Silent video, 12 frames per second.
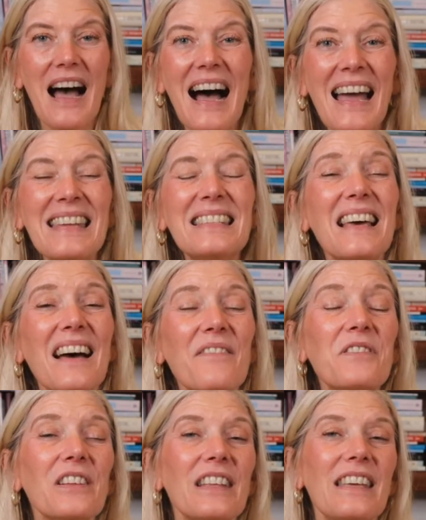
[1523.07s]
I
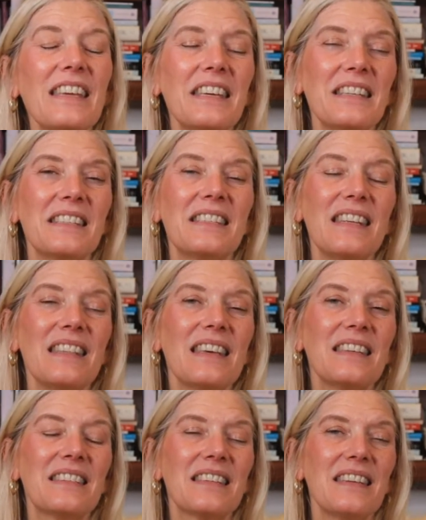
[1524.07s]
definitely can see
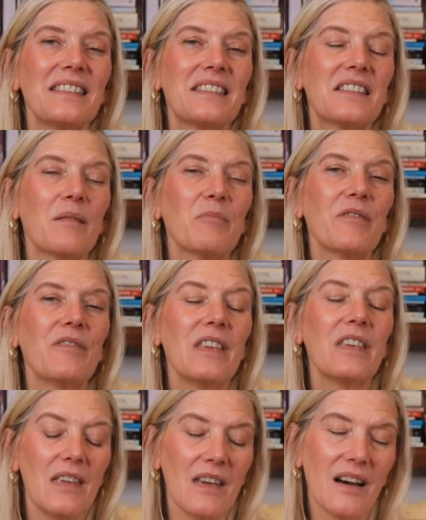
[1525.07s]
this in some of
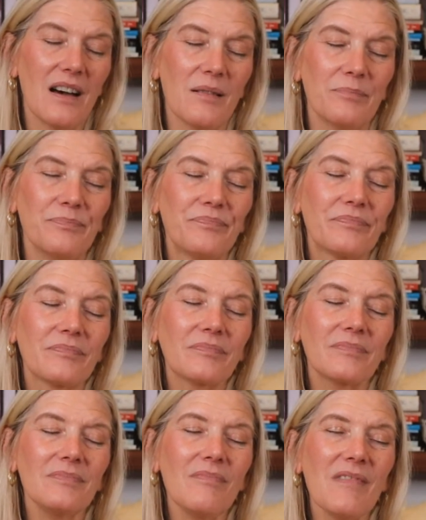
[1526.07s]
the
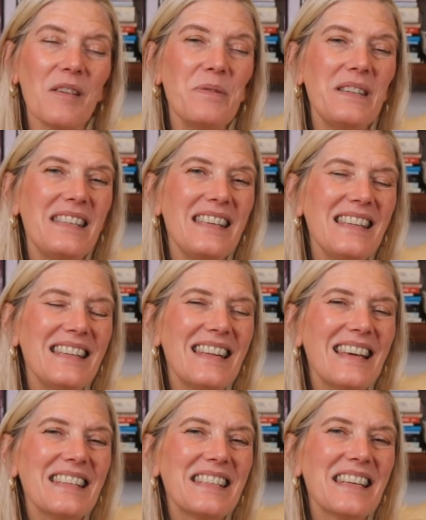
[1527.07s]
petite
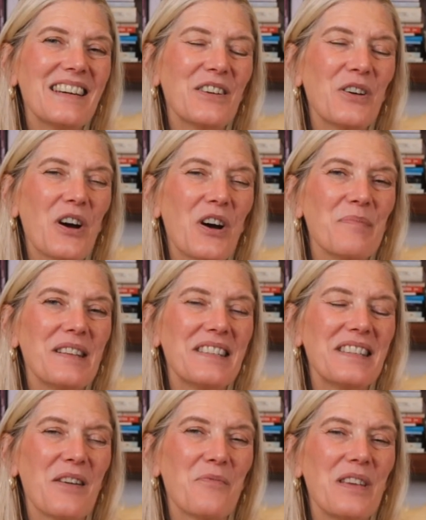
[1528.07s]
knit
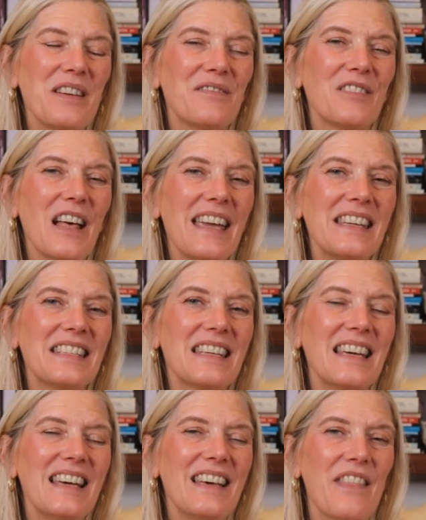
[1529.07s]
garments that we have liked
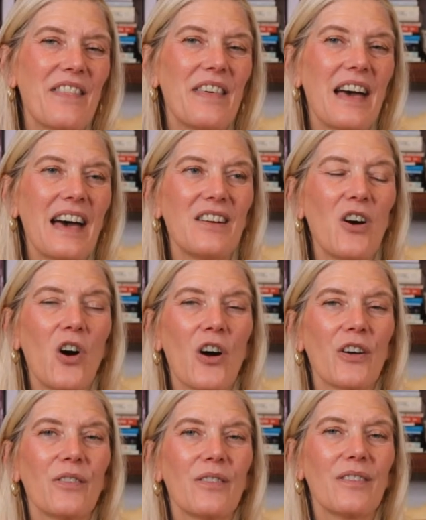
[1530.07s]
that
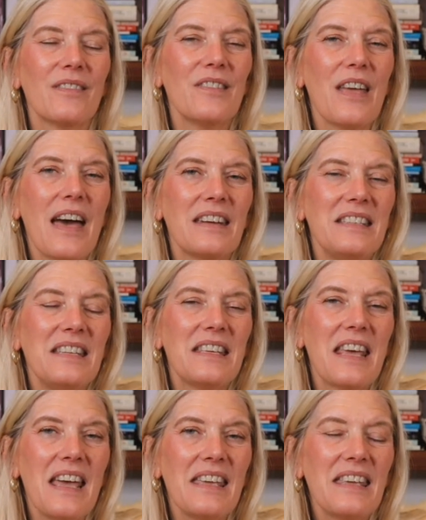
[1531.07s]
are at a
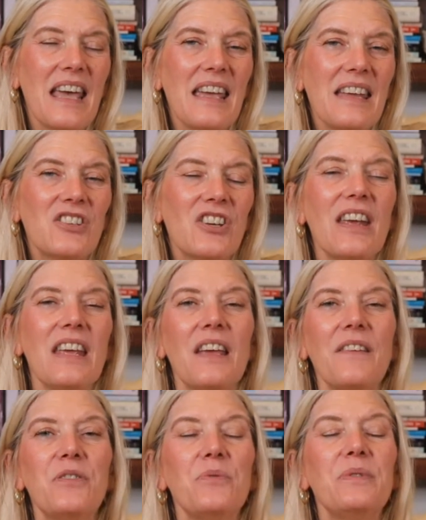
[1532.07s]
DK gauge.
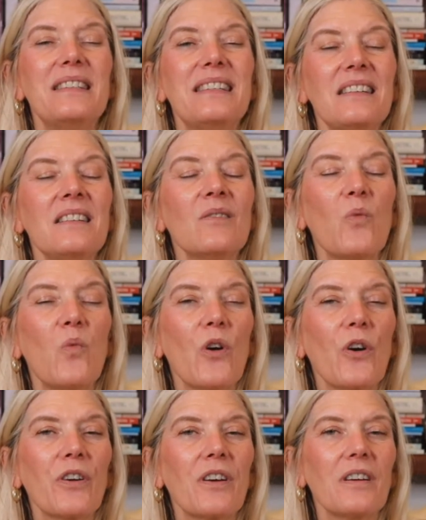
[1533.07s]
If you didn't
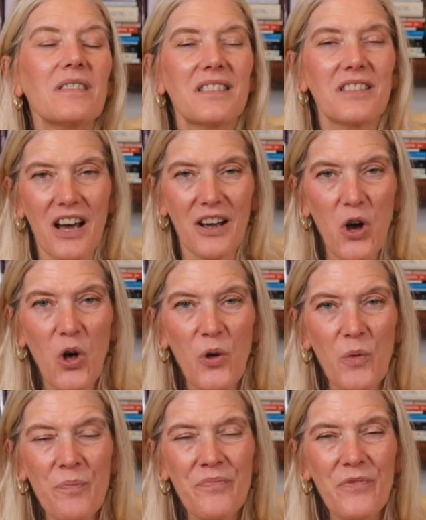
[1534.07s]
work
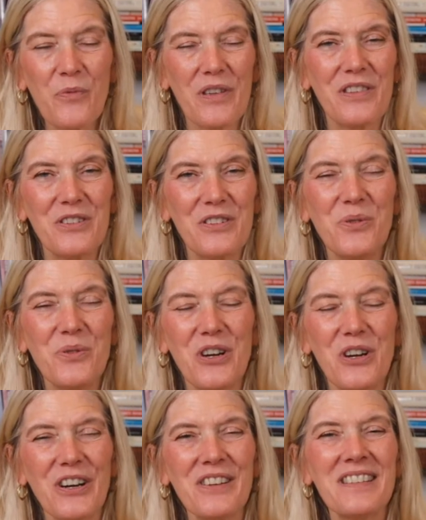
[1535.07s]
Stockholm with the two
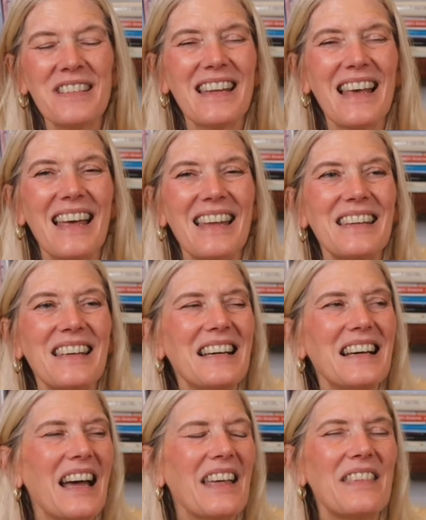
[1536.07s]
yarns at,
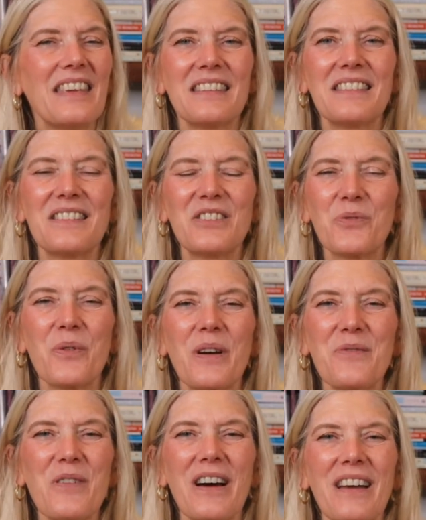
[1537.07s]
I think it's
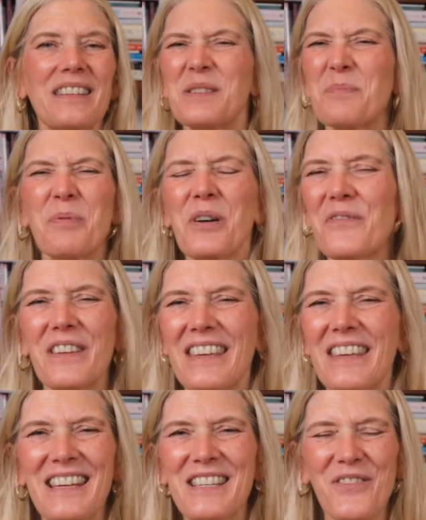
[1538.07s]
21, it's the perfect
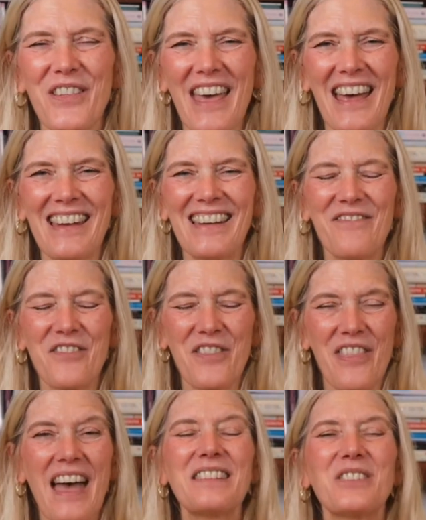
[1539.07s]
gauge for
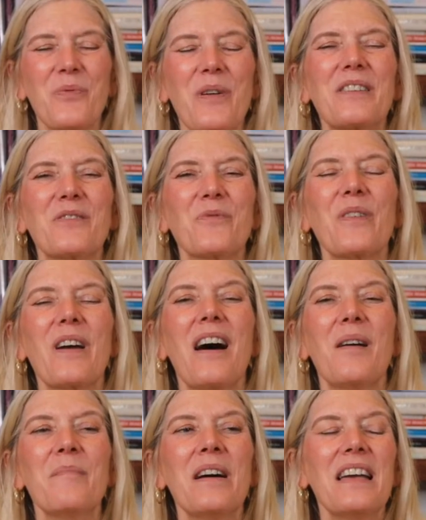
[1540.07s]
that sweater.
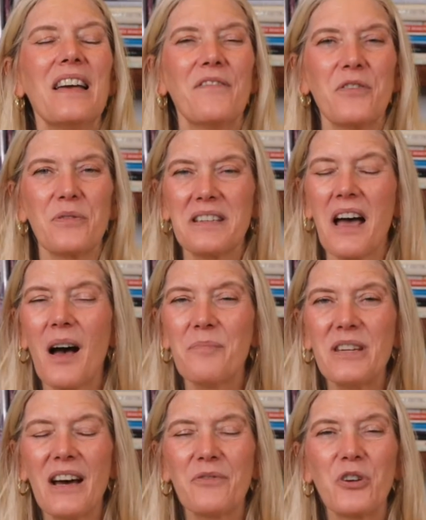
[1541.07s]
If you're a
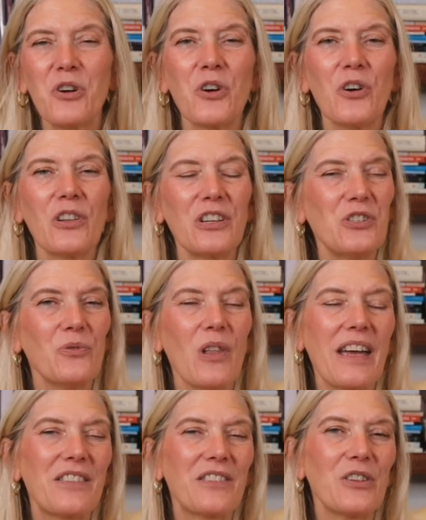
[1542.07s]
top-down girl and you
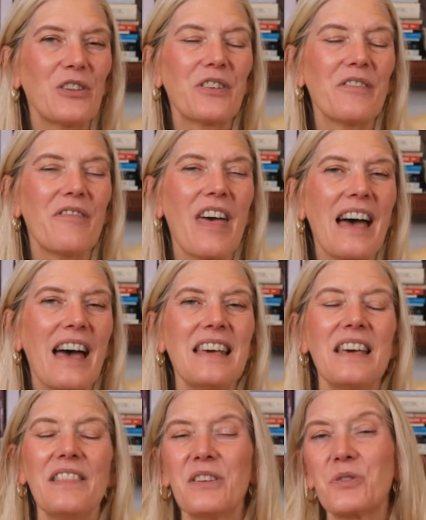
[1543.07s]
like the look of that,
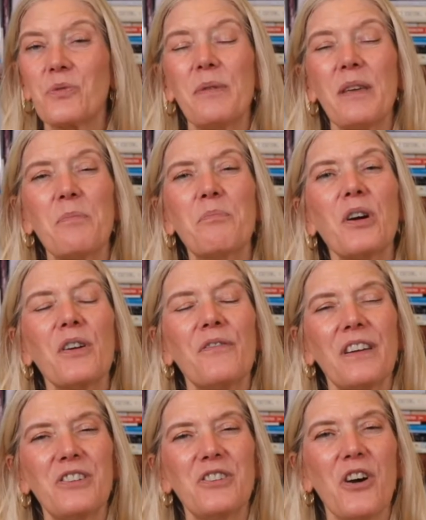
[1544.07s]
this would be a
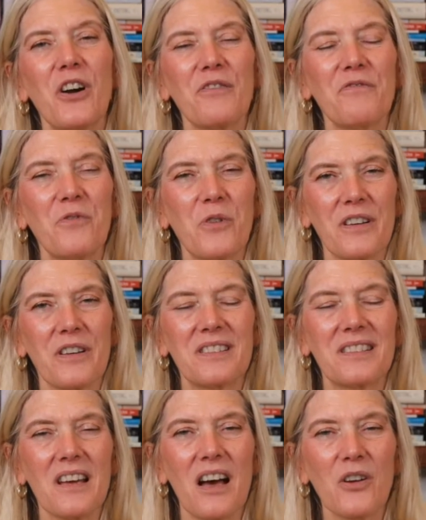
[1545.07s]
perfect yarn for a
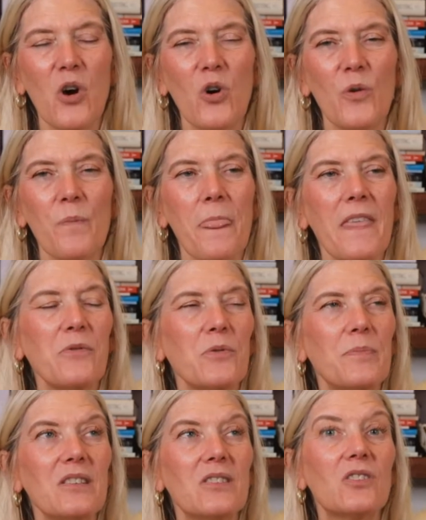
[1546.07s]
Stockholm. It
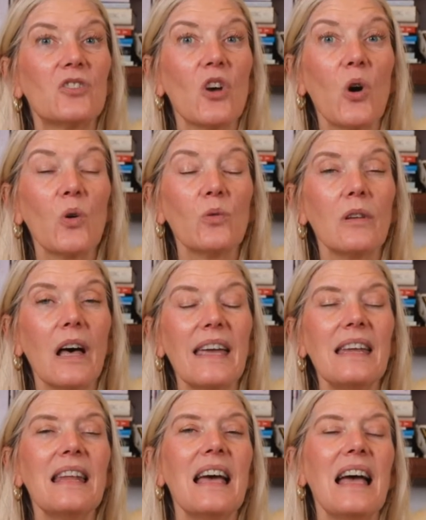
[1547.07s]
would be so
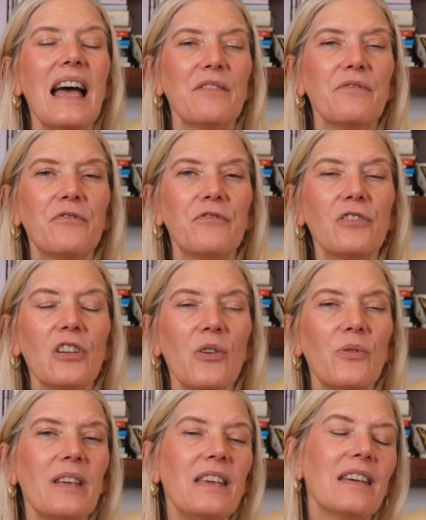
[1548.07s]
light and
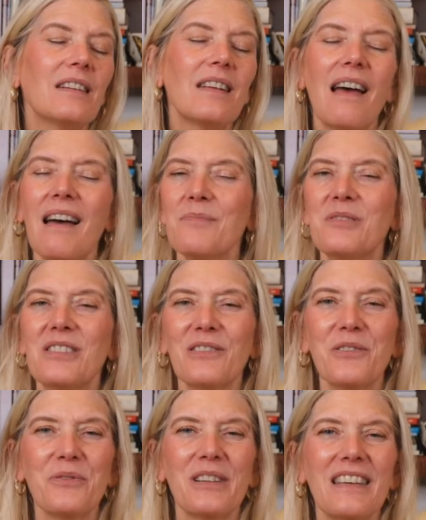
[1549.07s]
floaty and
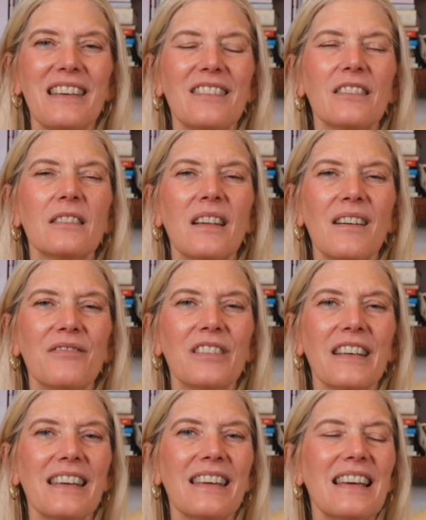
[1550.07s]
absolutely
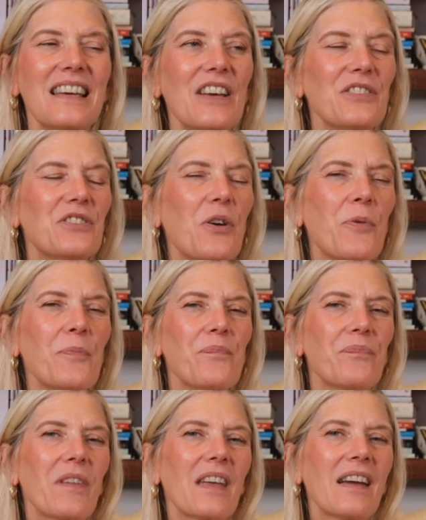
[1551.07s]
lovely. So
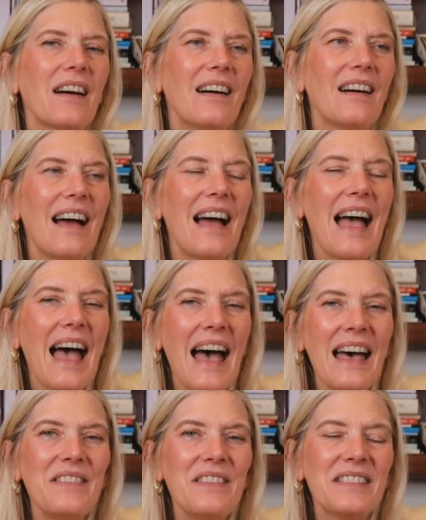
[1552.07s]

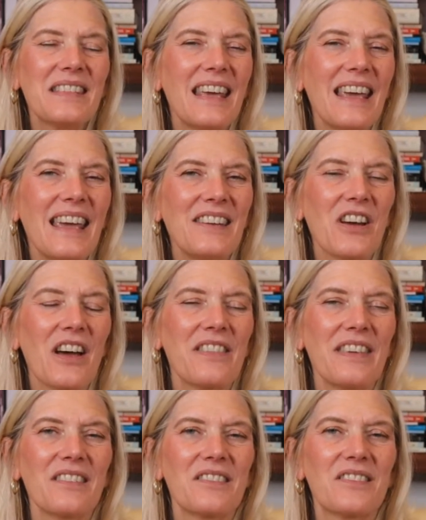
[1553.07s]
at this gauge, I
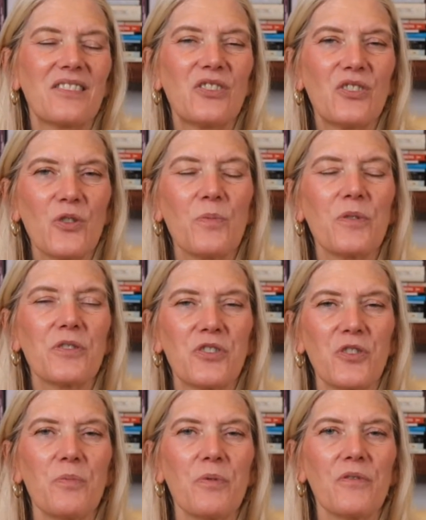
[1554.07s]
think it's super,
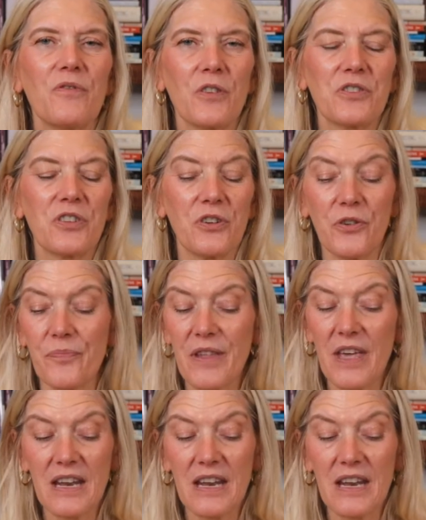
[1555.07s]
super versatile.